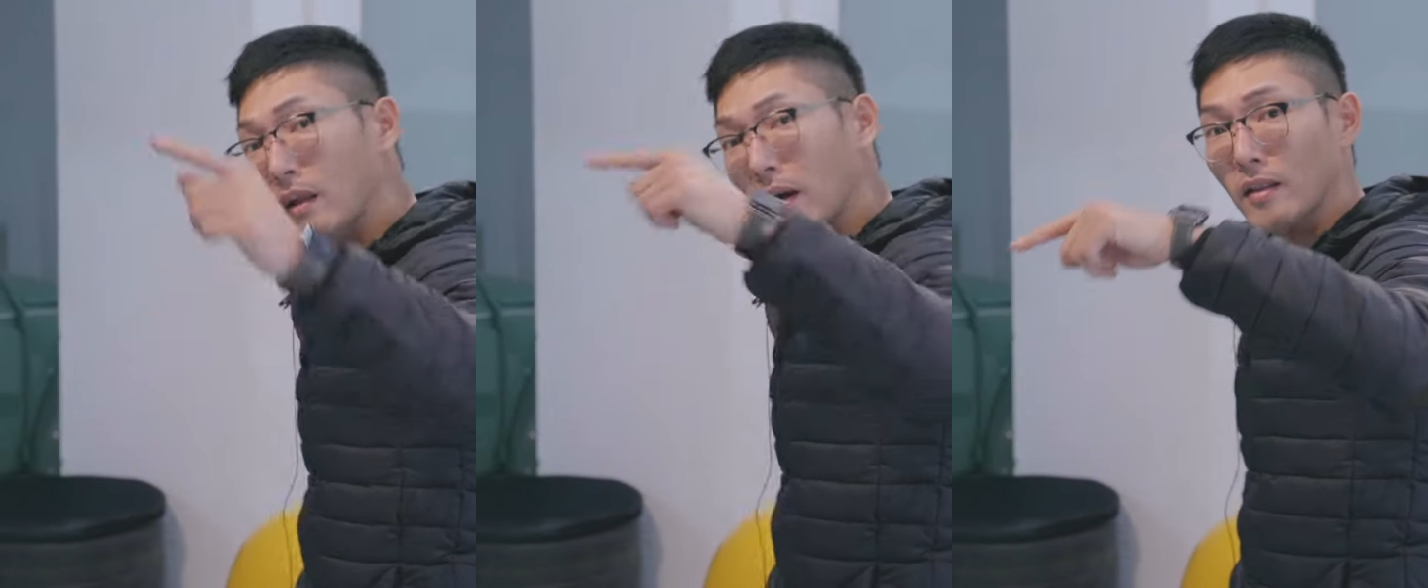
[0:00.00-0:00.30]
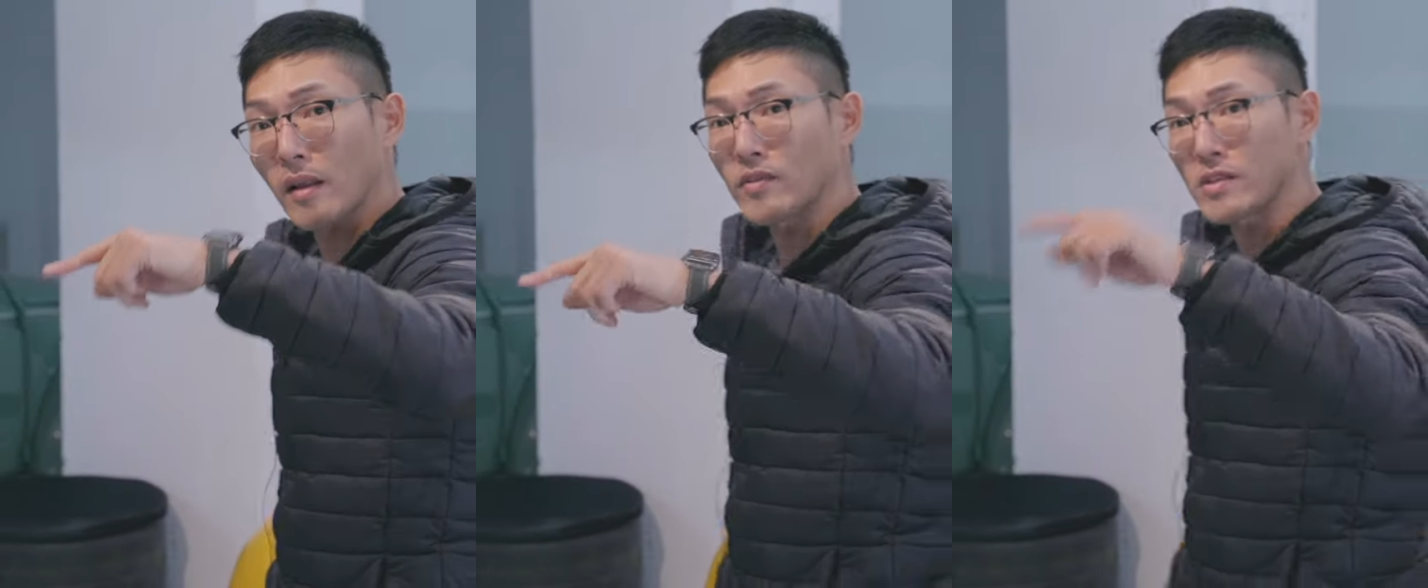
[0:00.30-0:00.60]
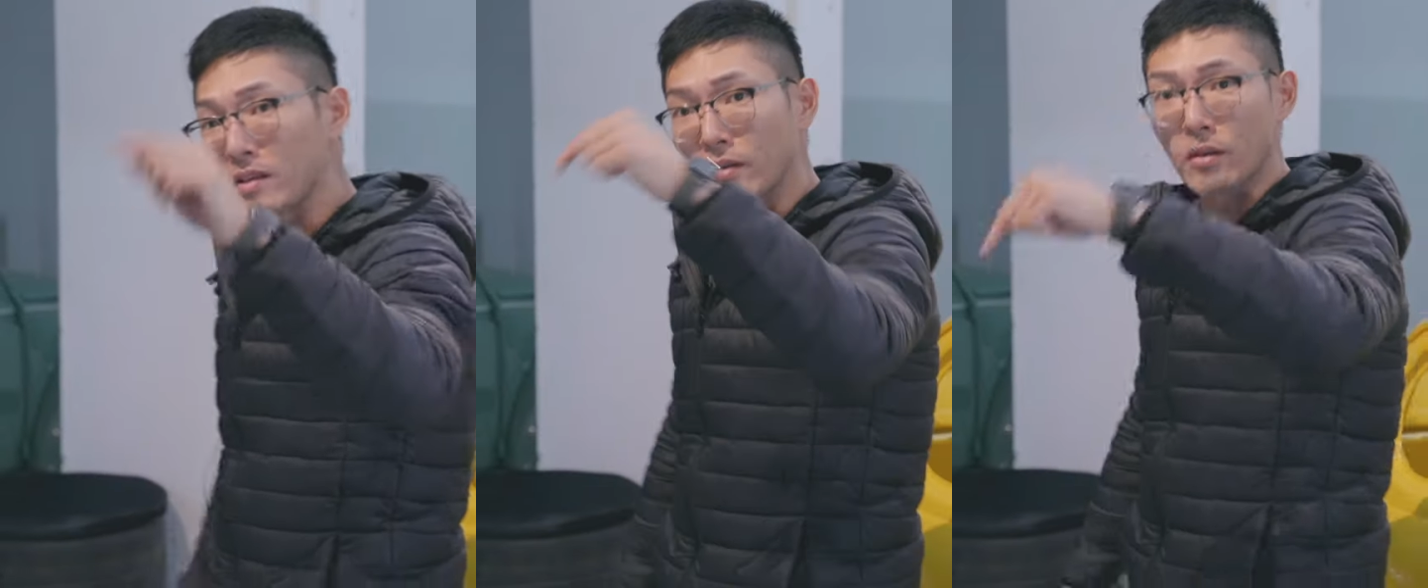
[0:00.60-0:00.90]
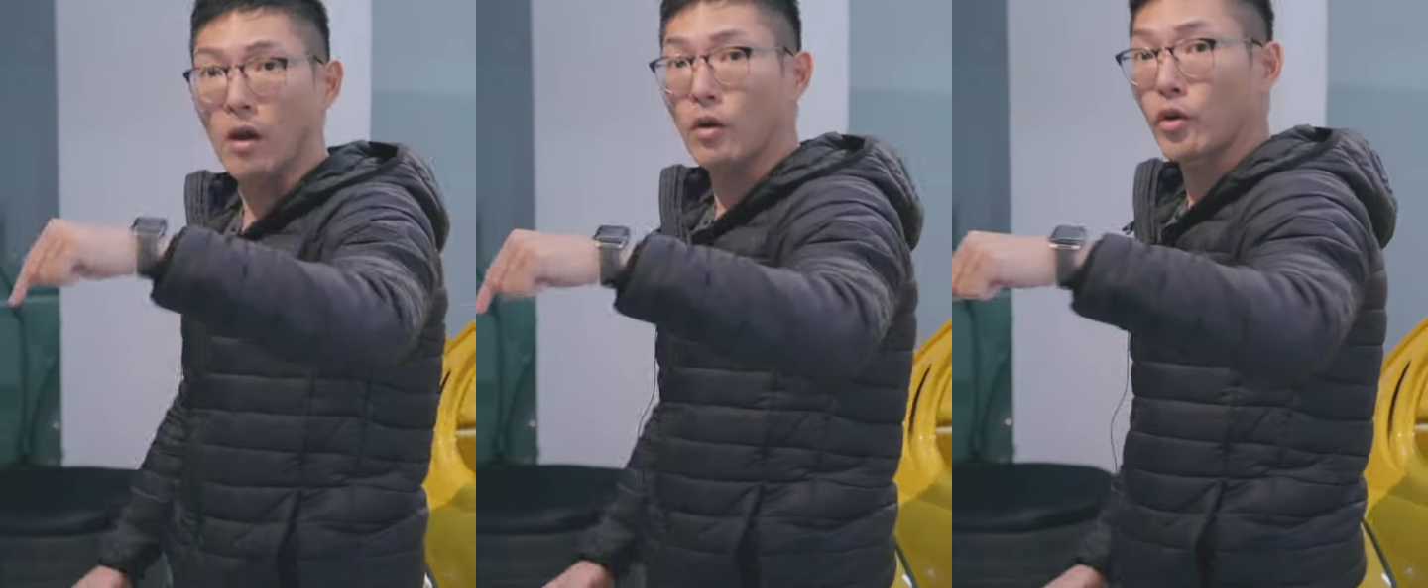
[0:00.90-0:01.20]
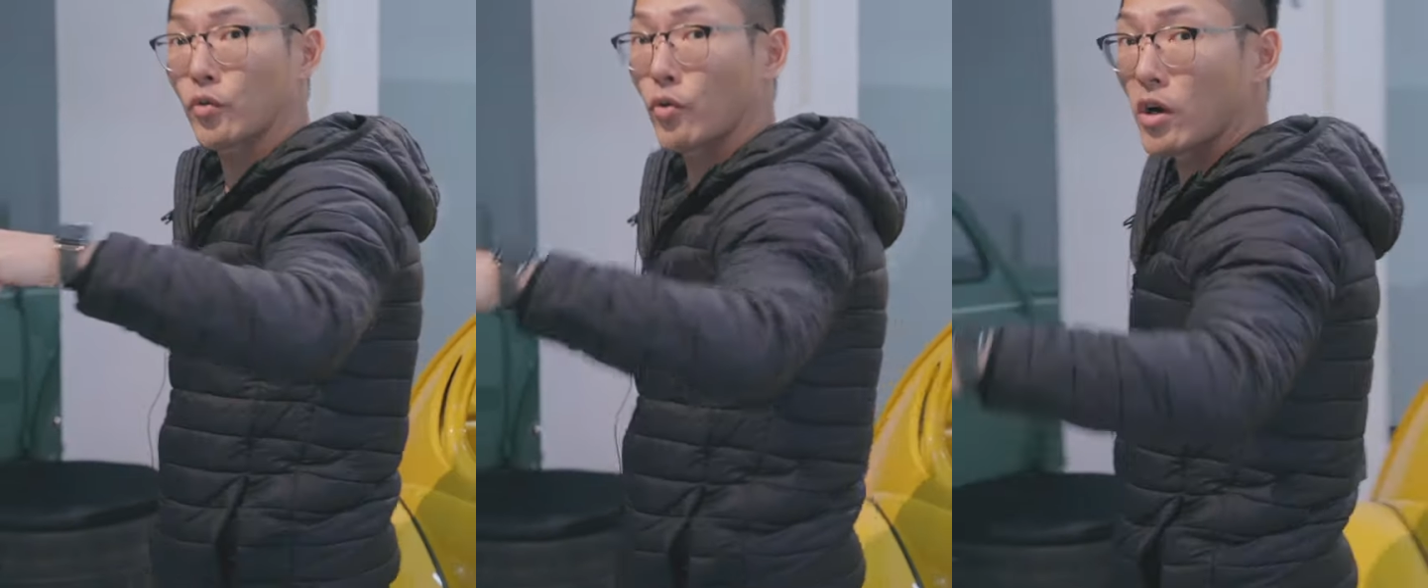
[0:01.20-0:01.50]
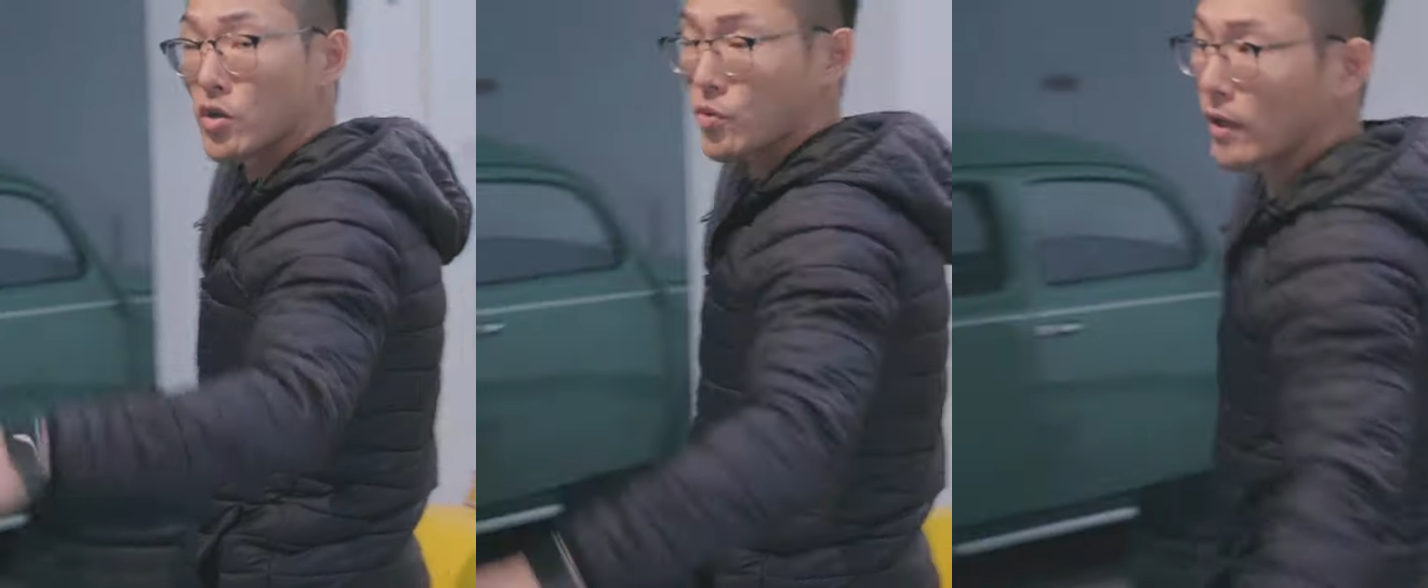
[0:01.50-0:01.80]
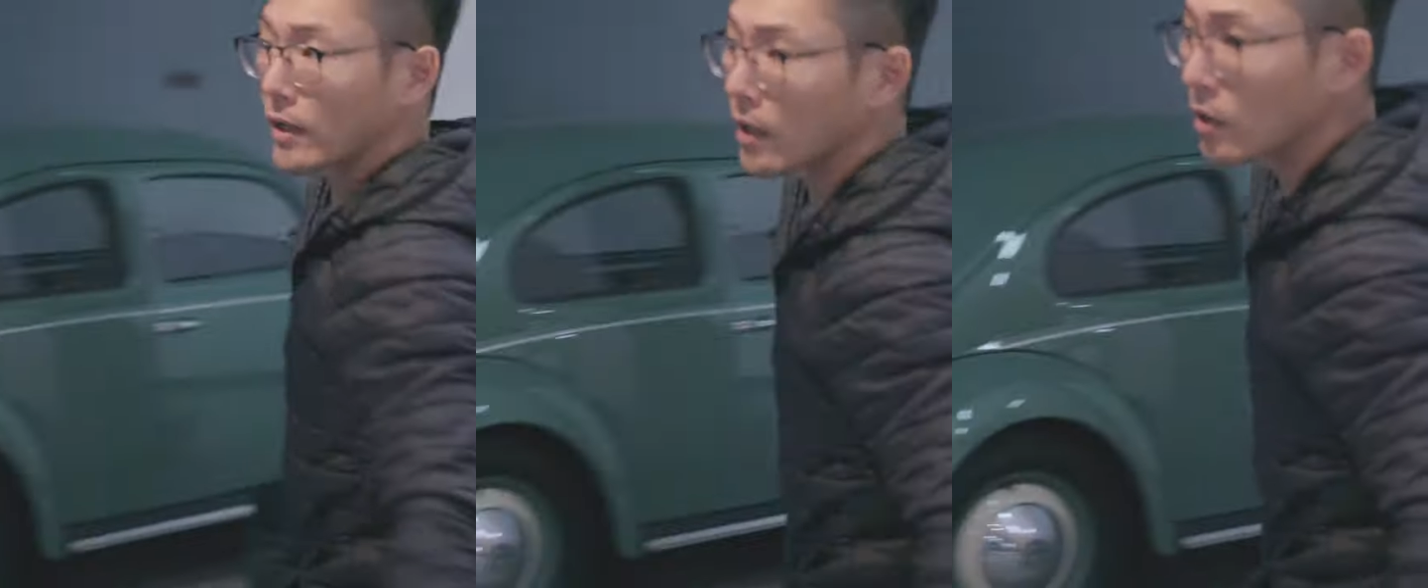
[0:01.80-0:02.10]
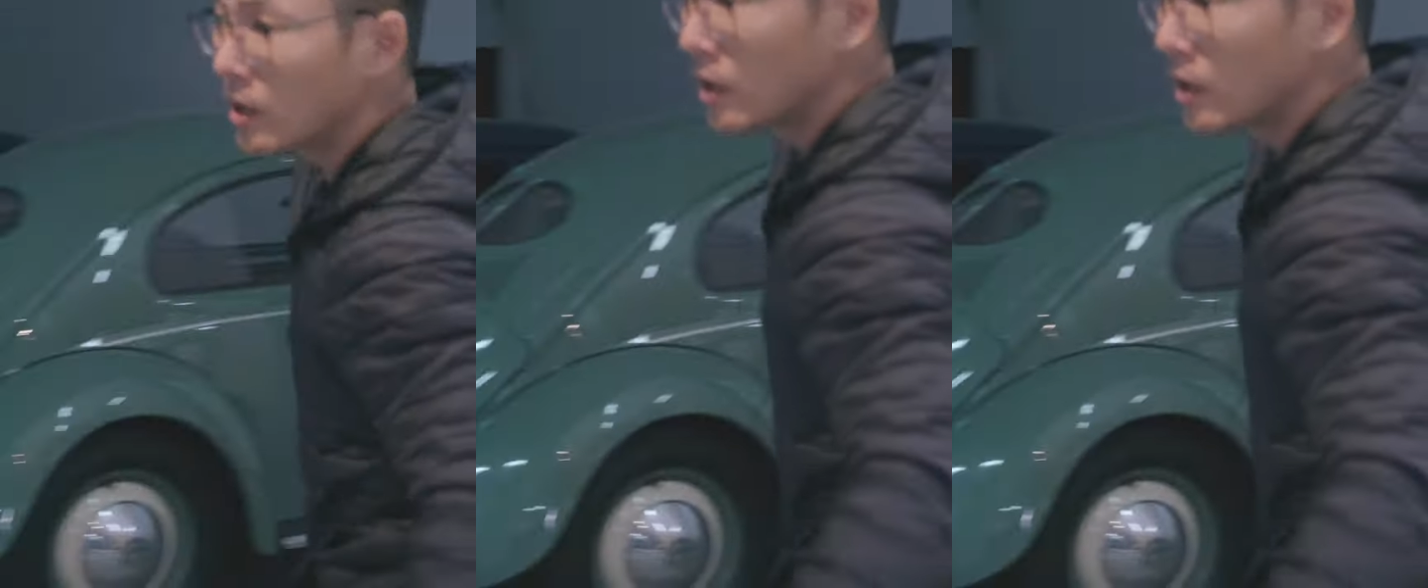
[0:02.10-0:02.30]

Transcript: 911s in our garage right now.